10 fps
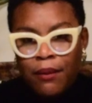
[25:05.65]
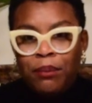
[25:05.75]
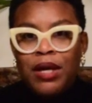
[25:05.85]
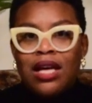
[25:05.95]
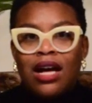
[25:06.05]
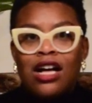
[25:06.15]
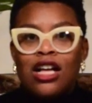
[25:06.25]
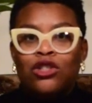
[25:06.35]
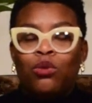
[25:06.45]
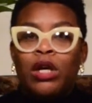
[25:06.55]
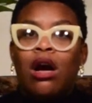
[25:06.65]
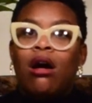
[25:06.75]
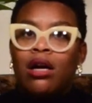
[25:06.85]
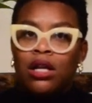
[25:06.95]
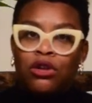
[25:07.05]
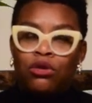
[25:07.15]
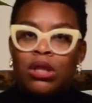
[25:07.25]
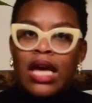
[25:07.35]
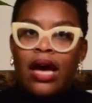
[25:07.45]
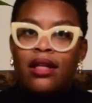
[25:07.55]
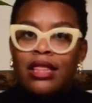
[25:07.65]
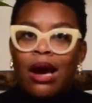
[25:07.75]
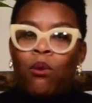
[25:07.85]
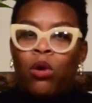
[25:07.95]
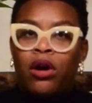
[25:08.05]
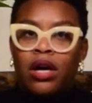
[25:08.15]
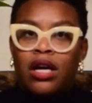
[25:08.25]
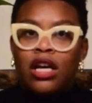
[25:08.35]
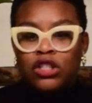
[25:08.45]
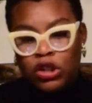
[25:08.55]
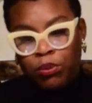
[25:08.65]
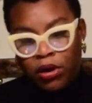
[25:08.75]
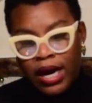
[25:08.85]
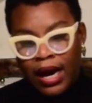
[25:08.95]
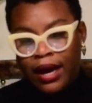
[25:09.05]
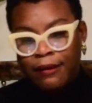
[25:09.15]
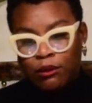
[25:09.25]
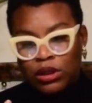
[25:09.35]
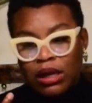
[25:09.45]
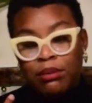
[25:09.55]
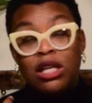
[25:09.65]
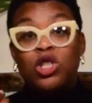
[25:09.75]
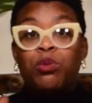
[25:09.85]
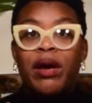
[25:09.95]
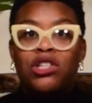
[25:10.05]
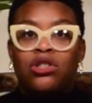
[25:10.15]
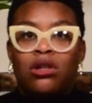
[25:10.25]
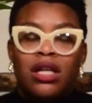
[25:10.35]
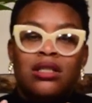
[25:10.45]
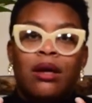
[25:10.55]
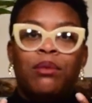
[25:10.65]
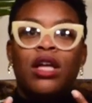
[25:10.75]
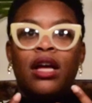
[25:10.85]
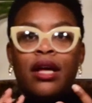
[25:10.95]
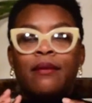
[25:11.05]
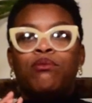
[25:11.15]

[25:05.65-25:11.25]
because we all can do that work to bring something special and something